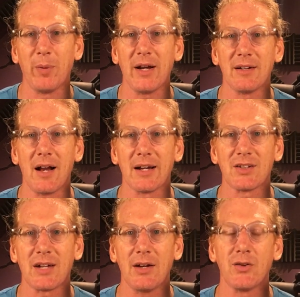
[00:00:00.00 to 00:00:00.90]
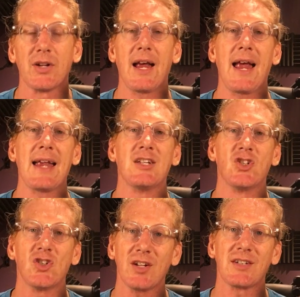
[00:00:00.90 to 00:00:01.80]
than pentatonic scales
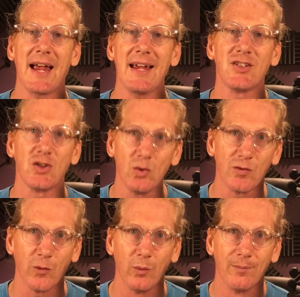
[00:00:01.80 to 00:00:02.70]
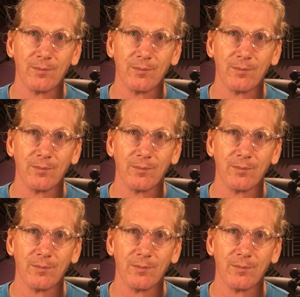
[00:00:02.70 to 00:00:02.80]
and just as useful.